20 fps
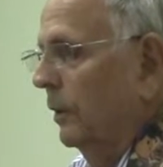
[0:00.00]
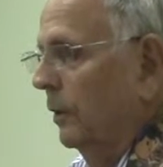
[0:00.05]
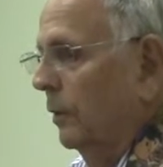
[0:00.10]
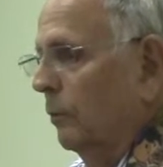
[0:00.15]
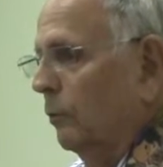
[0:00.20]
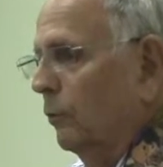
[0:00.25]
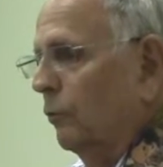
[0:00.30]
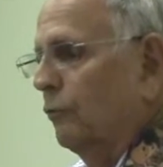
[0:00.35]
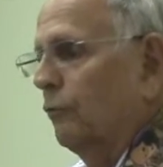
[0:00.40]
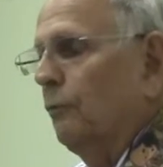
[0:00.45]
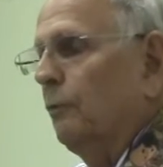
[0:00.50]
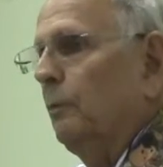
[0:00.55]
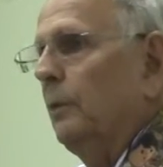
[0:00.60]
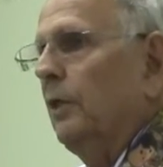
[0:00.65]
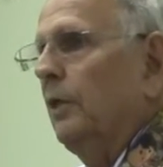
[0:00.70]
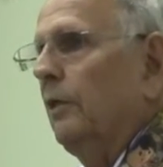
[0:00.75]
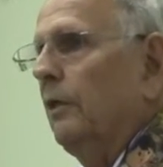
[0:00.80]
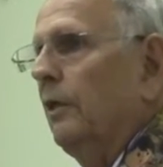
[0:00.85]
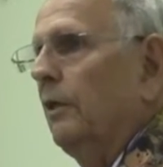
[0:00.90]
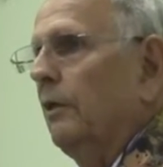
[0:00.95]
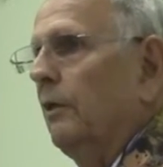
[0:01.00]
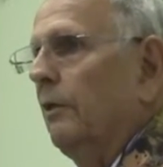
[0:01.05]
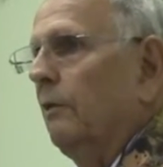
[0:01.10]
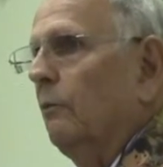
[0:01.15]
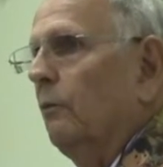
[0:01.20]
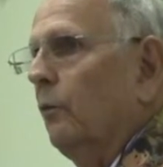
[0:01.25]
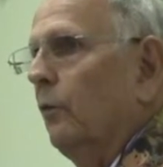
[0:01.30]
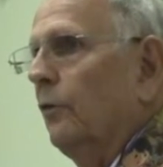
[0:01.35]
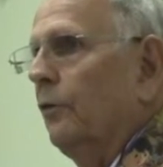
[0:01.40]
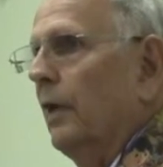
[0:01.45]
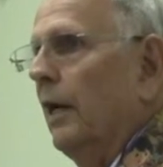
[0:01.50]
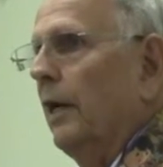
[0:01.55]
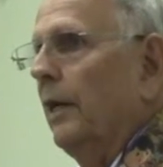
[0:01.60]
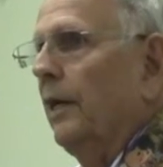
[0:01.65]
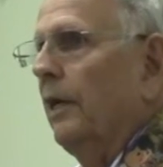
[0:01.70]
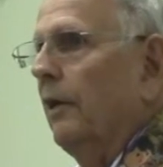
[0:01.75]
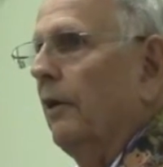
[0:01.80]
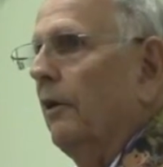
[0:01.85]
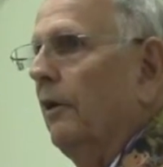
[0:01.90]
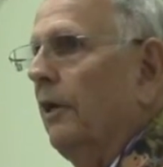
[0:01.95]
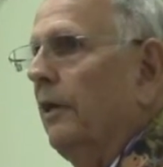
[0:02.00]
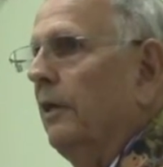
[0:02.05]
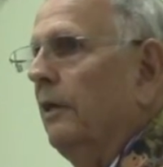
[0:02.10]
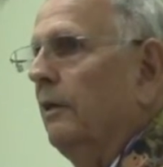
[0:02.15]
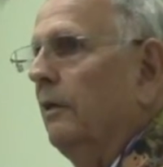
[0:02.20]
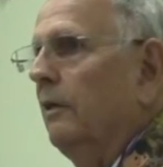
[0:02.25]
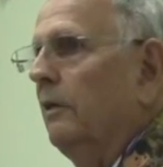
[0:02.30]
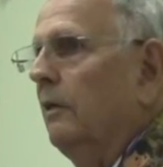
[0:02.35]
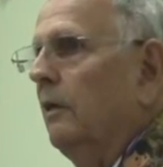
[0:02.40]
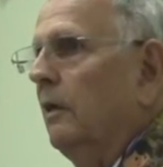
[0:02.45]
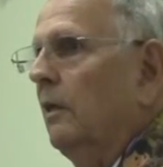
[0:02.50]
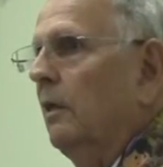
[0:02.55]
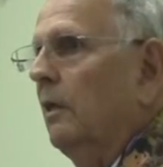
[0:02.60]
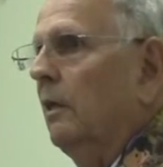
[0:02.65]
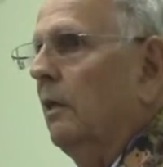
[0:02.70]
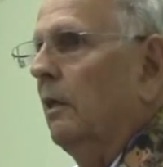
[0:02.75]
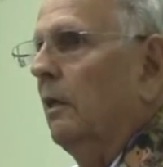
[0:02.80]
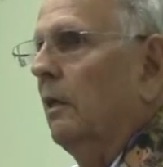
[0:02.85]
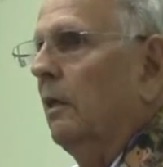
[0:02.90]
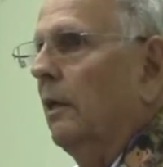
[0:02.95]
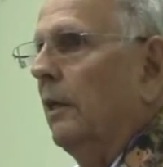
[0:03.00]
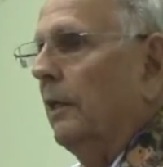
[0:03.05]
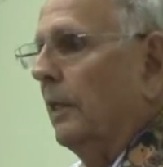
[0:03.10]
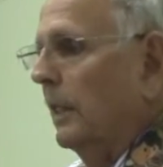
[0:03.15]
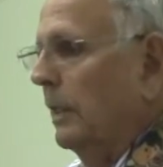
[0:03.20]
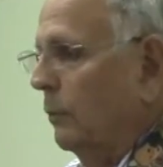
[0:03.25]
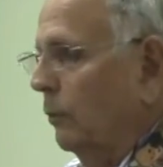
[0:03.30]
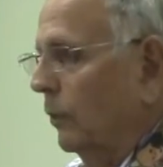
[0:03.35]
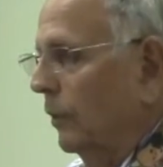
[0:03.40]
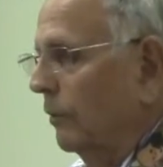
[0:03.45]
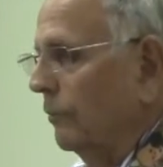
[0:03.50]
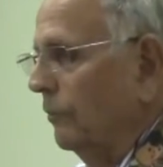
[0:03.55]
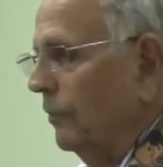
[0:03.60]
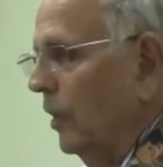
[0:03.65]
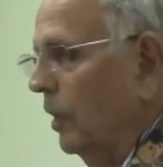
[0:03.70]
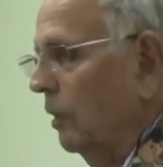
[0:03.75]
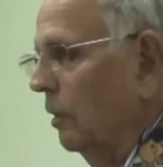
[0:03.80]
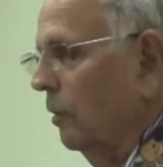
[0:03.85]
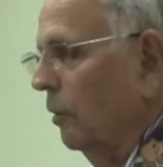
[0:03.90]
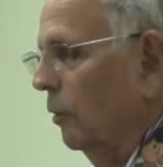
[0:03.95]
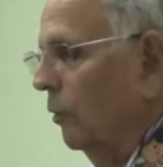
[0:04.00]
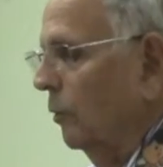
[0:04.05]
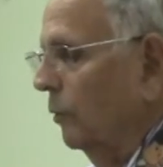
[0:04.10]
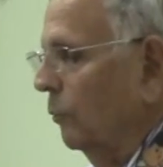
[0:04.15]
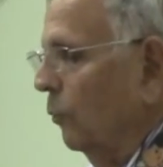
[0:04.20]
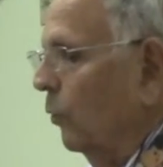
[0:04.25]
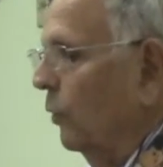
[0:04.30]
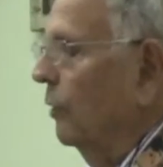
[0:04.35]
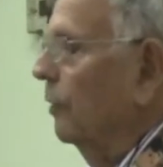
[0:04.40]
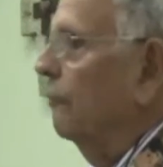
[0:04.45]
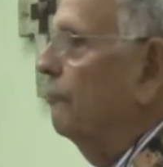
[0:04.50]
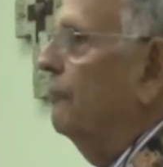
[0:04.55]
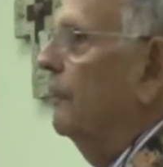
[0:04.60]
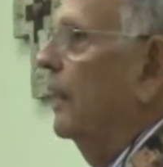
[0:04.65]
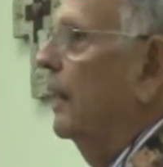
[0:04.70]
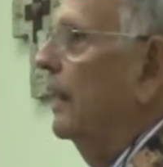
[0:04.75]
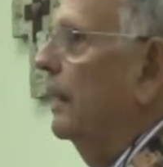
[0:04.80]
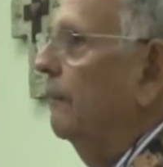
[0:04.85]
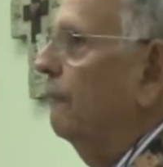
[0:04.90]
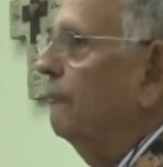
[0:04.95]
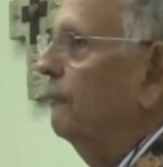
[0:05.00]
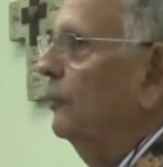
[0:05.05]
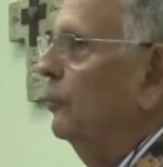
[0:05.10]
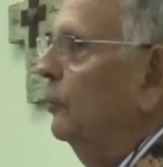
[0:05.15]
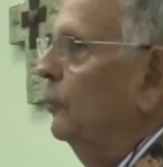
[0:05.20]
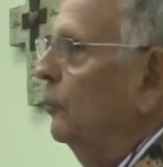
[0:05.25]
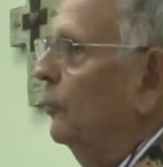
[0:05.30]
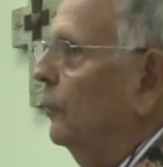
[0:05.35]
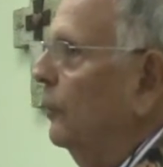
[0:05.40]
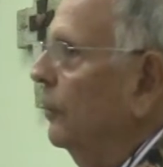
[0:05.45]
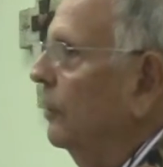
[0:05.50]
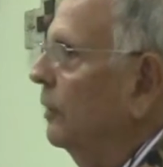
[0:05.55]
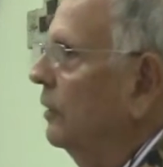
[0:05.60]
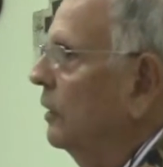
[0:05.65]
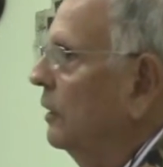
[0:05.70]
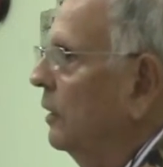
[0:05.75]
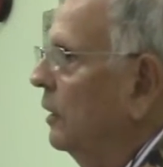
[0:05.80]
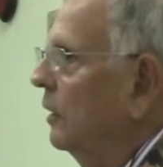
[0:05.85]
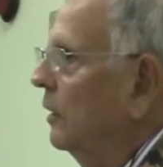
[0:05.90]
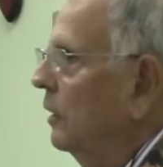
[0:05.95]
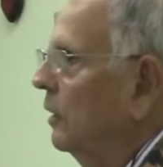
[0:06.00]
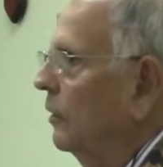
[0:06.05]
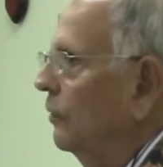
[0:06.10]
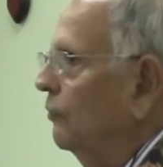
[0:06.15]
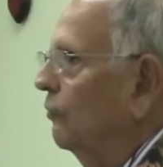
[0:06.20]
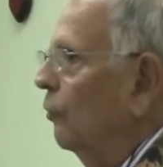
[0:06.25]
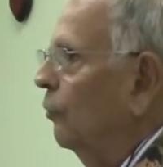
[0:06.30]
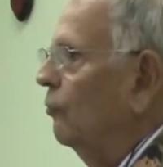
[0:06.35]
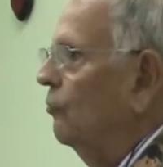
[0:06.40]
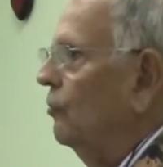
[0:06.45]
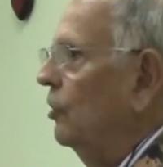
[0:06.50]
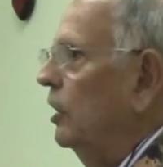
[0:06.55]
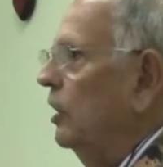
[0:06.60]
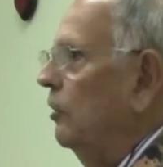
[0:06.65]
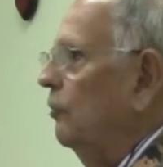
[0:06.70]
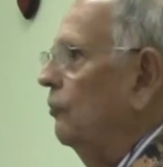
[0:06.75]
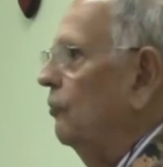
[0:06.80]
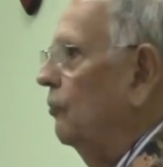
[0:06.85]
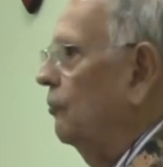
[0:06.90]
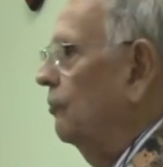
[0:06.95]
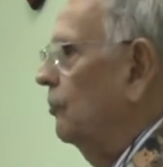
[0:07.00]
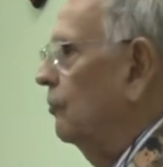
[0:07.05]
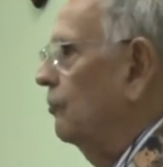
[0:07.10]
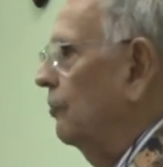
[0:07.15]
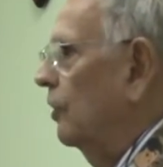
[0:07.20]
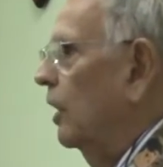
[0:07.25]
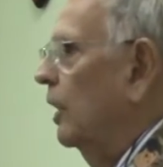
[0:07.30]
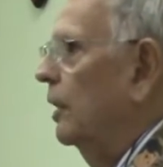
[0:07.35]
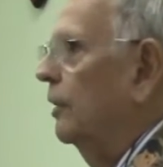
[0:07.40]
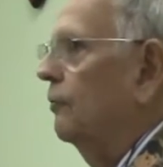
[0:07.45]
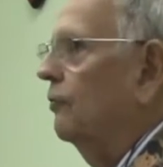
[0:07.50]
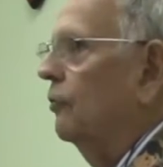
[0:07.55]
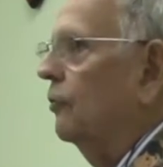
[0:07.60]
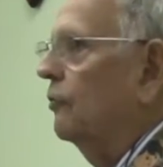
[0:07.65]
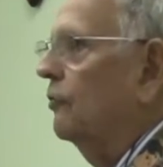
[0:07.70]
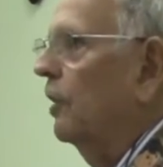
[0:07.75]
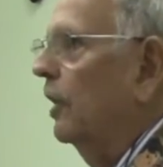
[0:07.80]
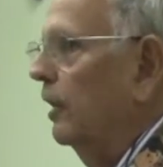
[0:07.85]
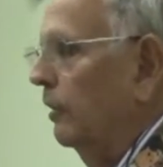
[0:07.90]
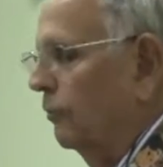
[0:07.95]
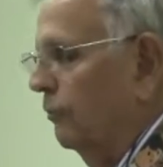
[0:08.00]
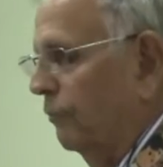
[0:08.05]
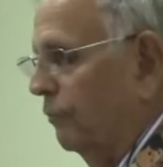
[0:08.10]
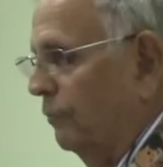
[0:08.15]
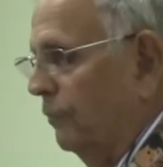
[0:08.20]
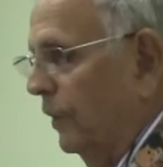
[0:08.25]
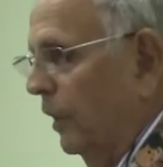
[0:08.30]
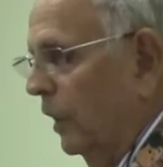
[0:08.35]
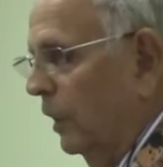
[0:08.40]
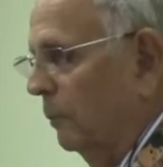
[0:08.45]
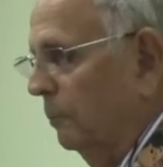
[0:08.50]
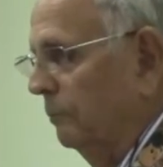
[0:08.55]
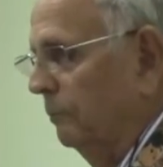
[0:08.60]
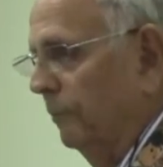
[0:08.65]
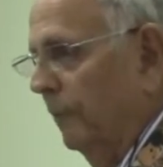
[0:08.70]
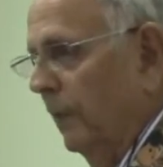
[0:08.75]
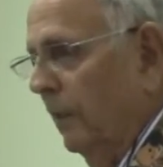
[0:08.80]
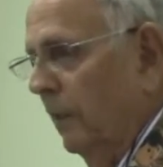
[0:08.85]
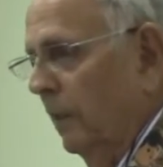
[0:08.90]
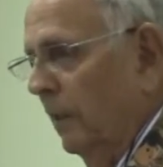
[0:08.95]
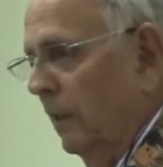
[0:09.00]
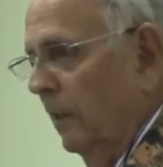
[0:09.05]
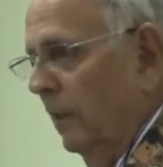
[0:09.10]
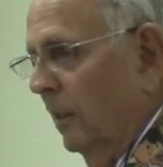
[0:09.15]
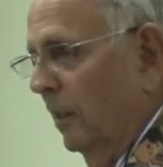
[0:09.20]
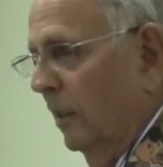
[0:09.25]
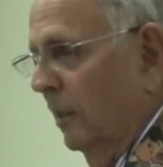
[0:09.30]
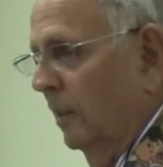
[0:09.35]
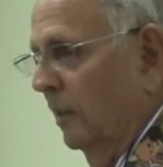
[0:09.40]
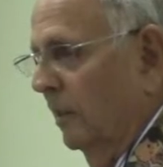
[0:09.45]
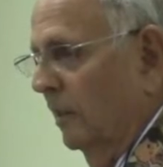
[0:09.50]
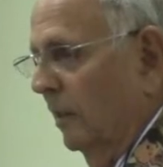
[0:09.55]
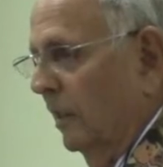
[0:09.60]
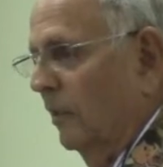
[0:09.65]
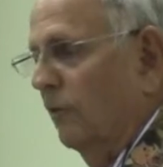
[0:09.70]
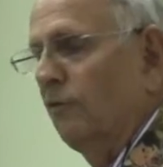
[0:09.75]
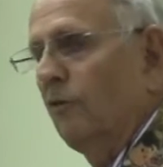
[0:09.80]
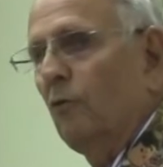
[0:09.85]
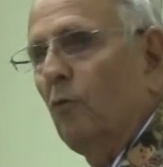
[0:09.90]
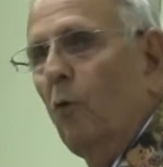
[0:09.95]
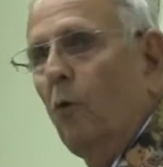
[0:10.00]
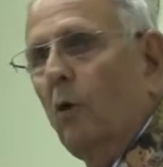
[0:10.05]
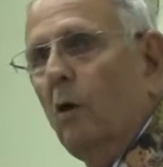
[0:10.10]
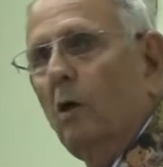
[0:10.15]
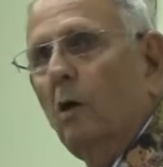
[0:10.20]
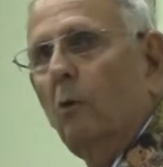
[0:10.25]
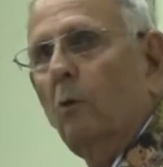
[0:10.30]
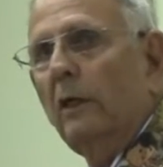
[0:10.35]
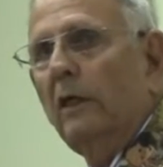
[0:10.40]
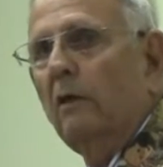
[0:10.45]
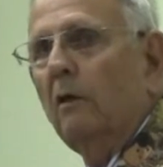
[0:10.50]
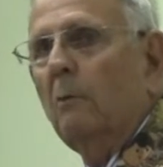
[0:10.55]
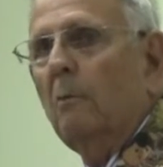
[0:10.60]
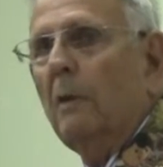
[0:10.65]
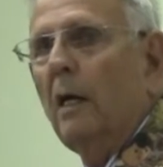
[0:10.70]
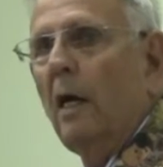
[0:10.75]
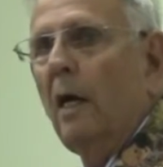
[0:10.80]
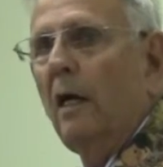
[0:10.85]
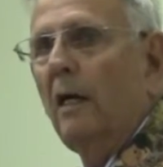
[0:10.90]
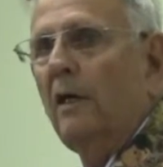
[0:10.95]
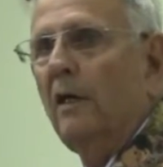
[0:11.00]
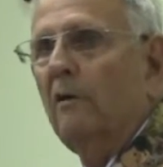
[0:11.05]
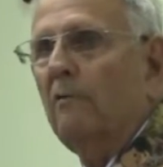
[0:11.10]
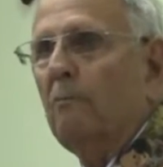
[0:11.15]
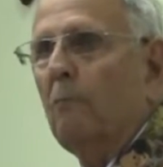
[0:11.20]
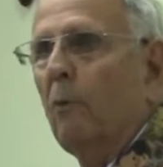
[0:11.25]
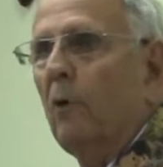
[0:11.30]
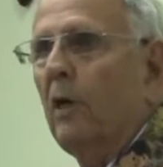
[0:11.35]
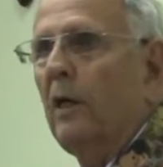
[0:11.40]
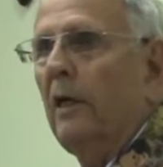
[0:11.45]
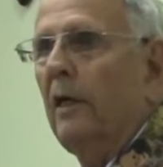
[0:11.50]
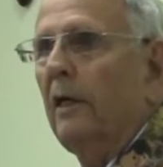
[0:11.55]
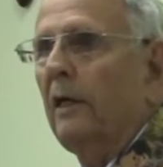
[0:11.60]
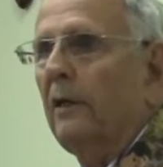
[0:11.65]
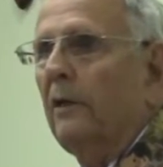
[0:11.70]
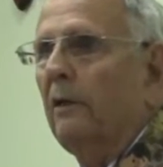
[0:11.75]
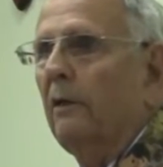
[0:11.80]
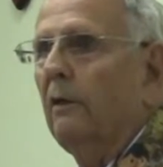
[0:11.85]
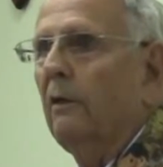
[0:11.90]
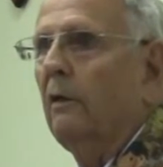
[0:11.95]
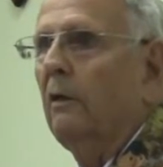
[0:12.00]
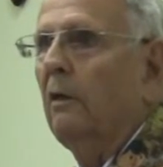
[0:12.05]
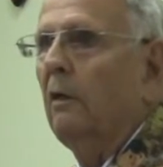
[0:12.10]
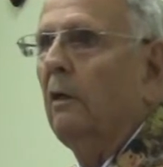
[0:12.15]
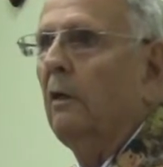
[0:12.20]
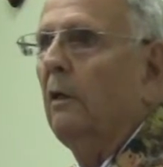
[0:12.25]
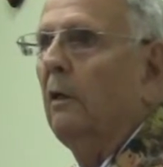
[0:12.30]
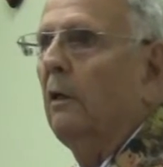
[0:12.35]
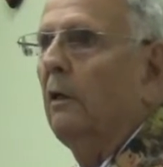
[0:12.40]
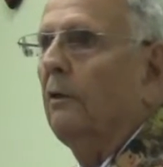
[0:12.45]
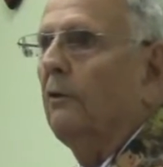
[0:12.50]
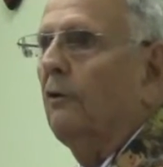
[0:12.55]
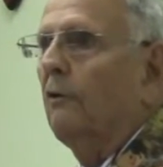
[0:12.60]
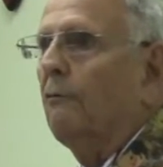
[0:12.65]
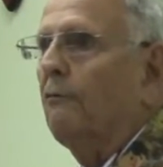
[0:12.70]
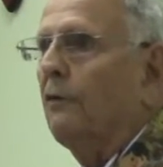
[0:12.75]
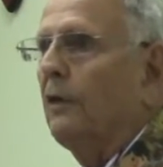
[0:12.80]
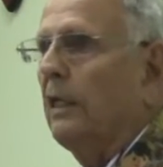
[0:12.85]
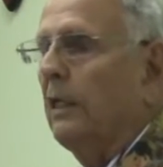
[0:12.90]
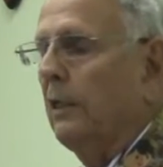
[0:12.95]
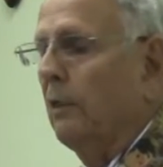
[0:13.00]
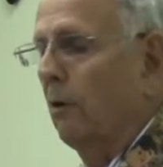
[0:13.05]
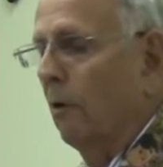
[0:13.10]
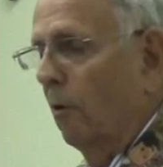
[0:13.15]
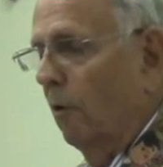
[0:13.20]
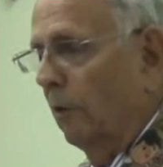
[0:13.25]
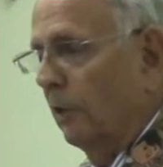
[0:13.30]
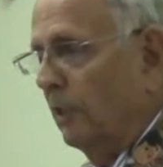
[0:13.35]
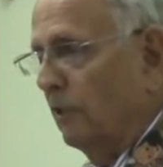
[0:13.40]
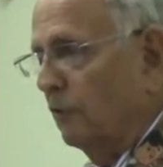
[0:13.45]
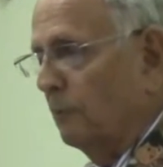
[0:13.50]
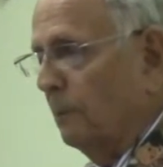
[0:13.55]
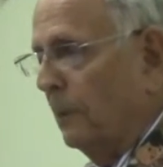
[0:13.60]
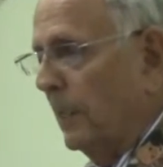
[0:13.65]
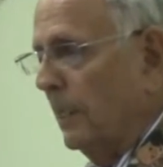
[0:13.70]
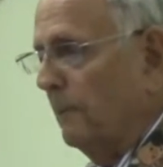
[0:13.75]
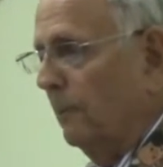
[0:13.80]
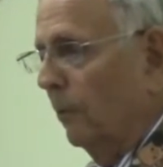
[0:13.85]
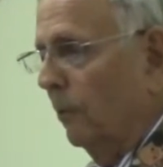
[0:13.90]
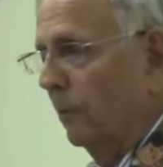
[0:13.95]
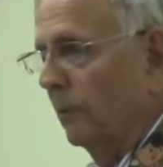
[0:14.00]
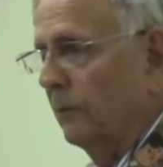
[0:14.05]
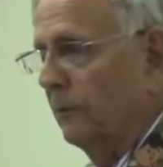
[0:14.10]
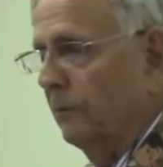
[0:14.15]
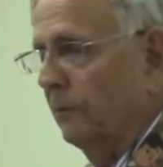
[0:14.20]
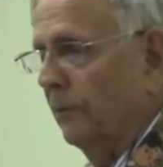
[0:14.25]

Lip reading: was familiar with that area, and he would have known where to find food. So Jesus decides to test Philip. He says, where are we going to buy enough bread to feed all these people?